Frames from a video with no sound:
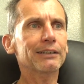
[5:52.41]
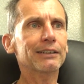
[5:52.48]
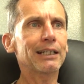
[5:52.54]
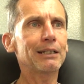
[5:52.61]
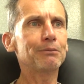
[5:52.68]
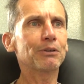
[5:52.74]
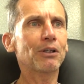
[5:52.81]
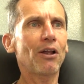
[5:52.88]

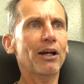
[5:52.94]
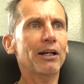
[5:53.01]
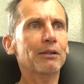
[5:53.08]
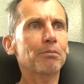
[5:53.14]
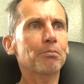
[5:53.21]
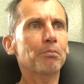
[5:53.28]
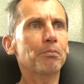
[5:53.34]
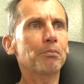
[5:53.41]
Seems like
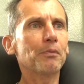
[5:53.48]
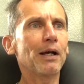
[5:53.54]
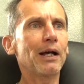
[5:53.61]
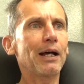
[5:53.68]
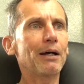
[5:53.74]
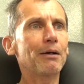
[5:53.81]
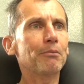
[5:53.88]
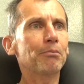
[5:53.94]

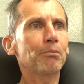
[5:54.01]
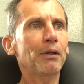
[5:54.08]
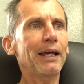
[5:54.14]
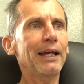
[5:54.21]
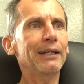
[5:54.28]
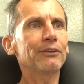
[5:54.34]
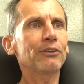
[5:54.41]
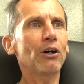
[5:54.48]

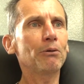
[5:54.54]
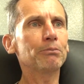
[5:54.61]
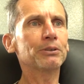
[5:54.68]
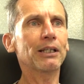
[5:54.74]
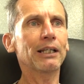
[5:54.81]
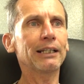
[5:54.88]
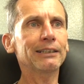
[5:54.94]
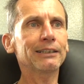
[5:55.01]
planned
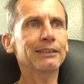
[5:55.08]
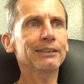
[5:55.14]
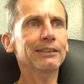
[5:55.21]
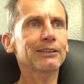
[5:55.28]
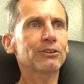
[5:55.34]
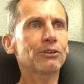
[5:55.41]
obsolescence,